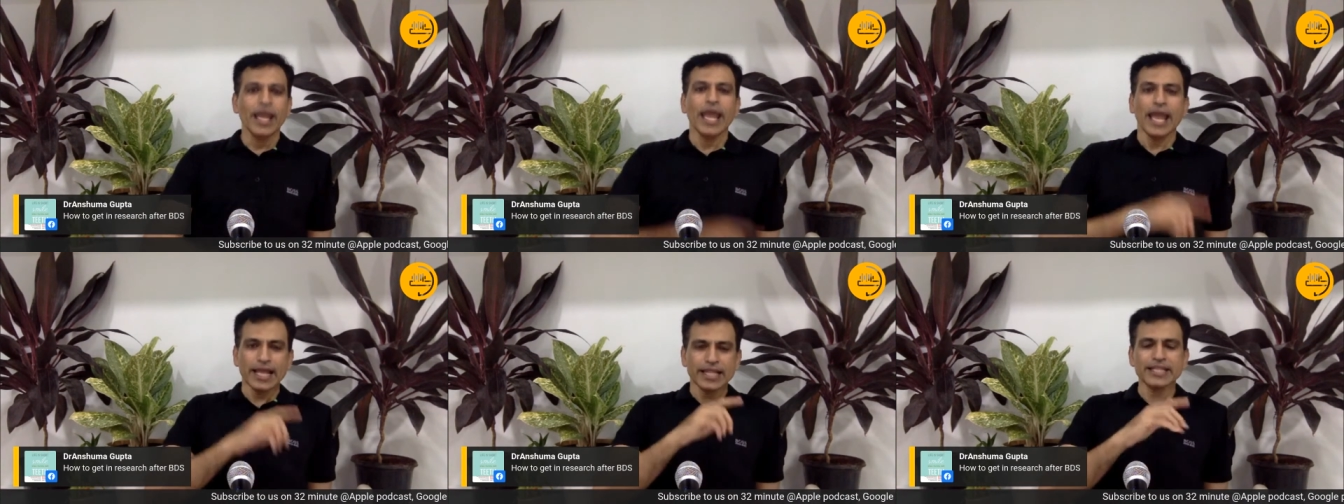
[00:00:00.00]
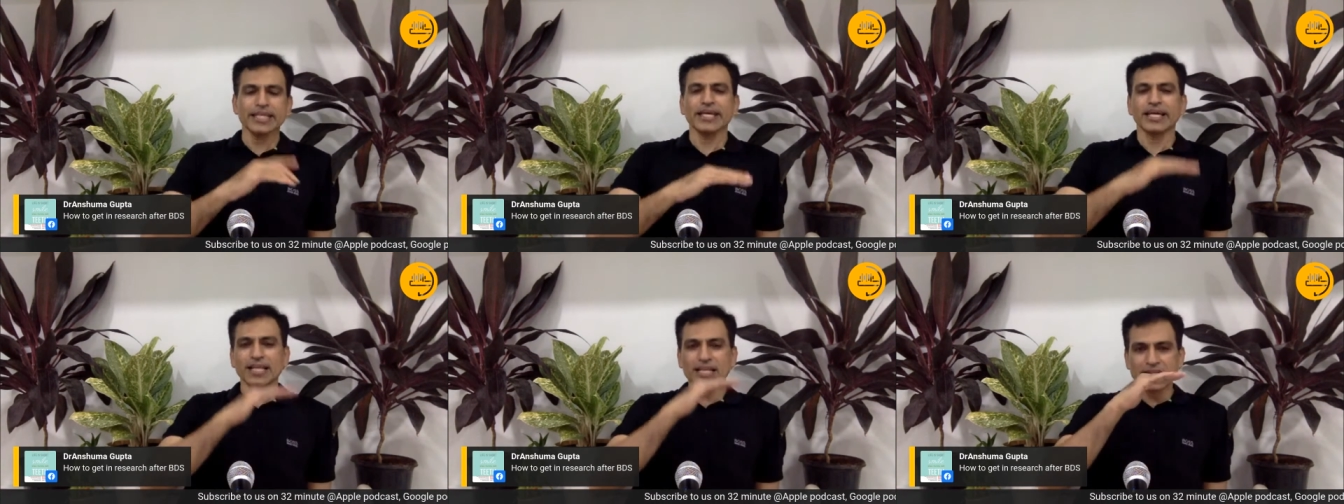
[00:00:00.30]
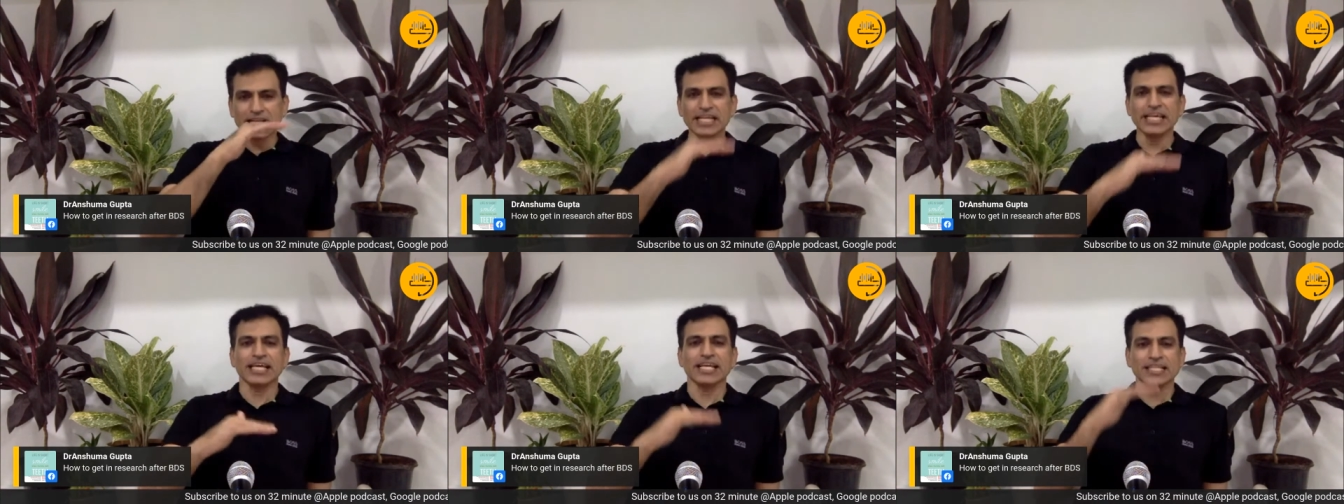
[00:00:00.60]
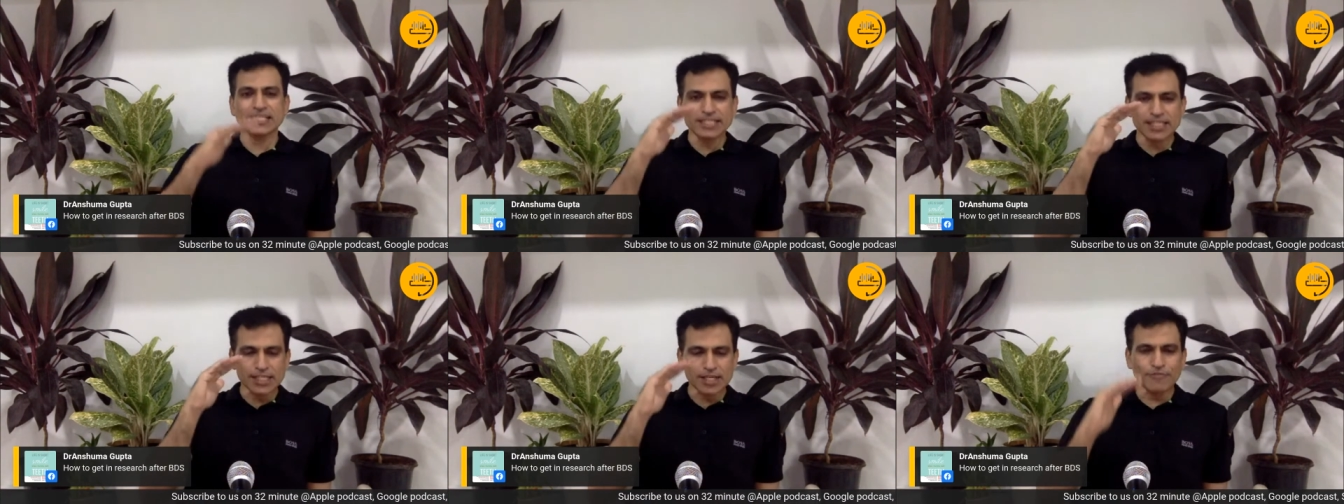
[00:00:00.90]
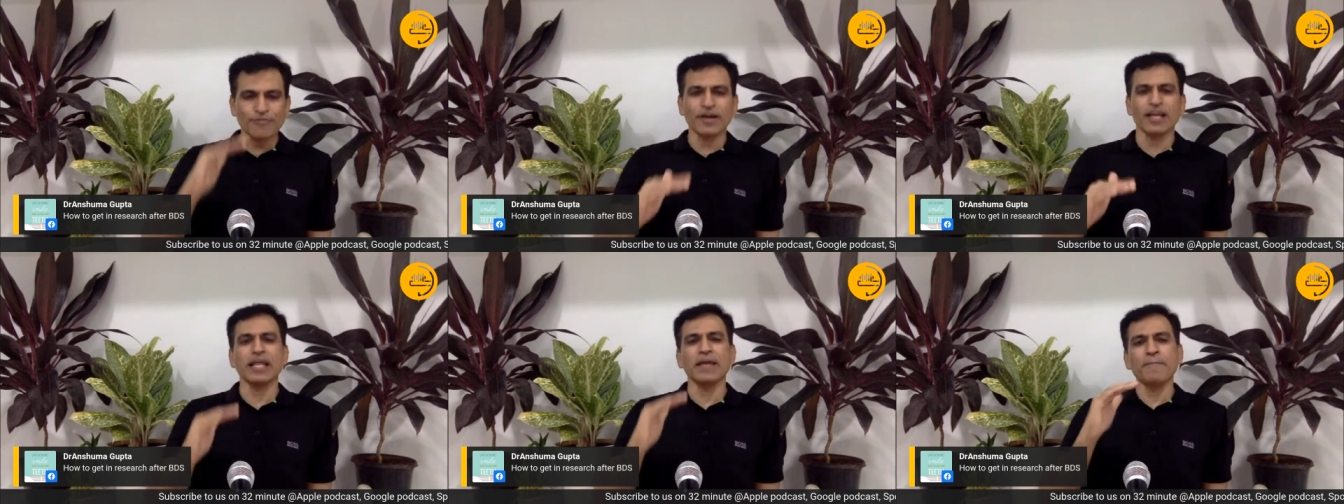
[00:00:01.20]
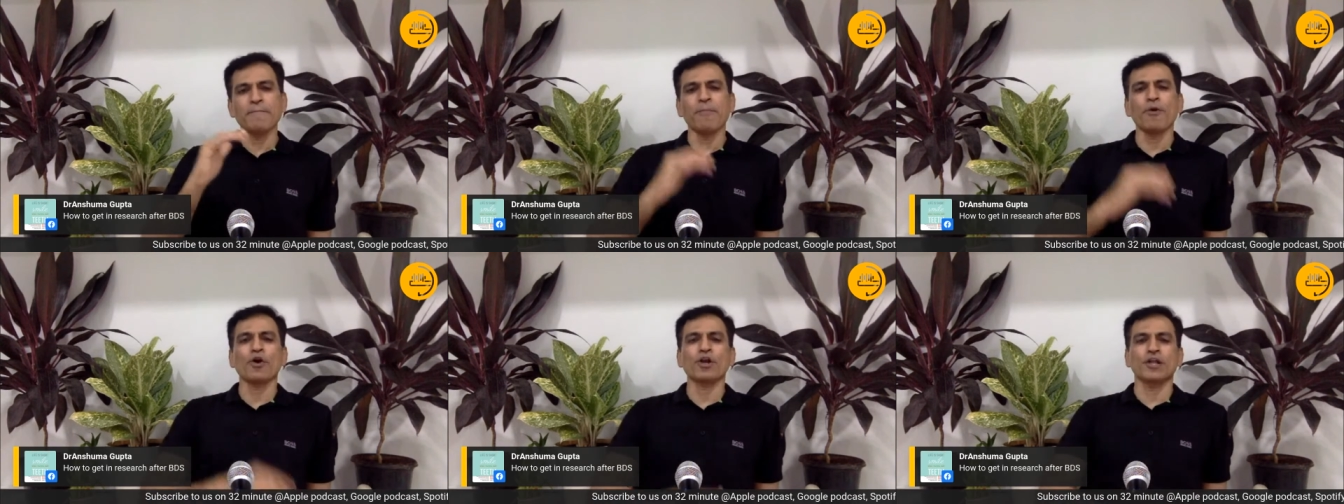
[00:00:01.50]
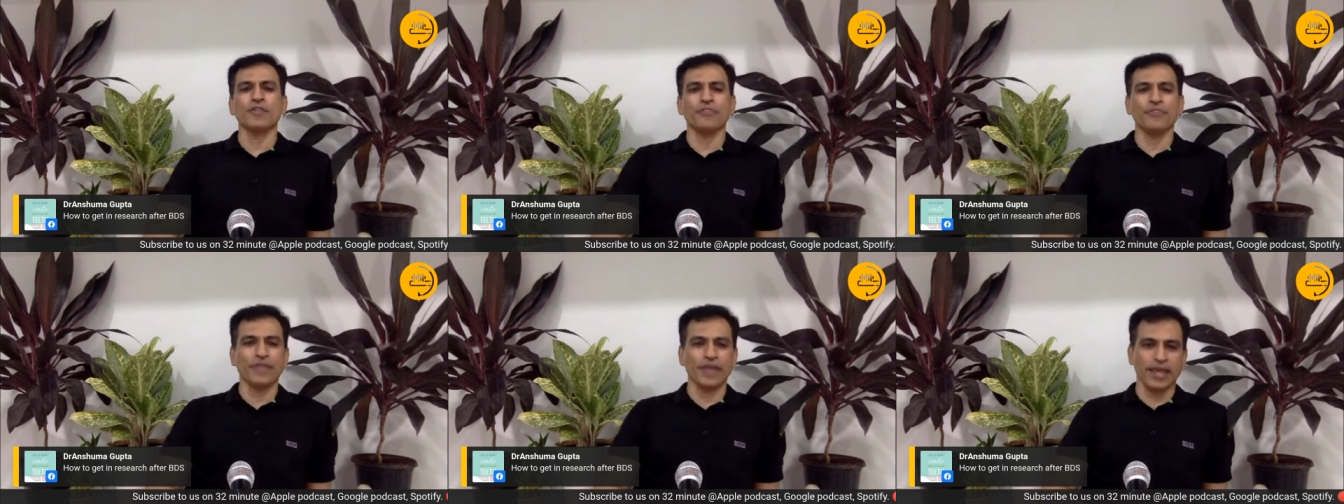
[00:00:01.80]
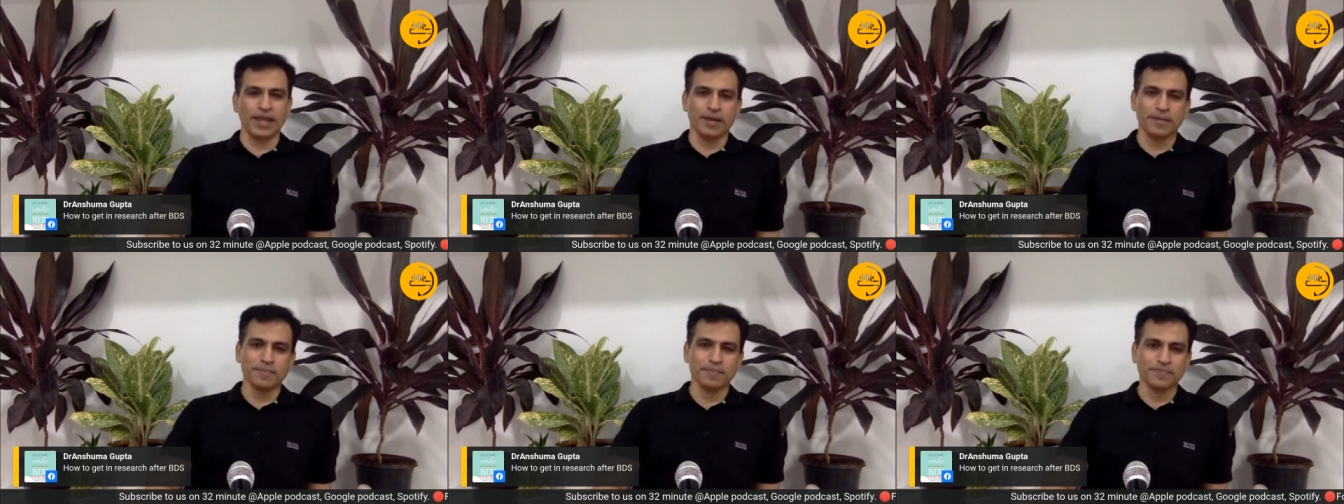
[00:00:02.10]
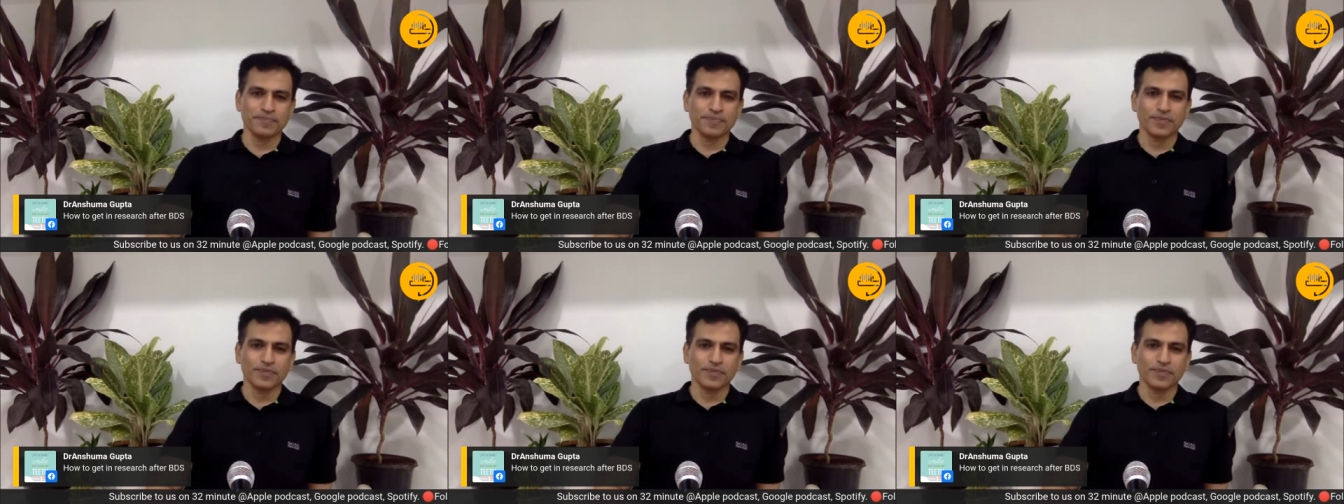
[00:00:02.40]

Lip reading: Ethical clearance is a very important thing.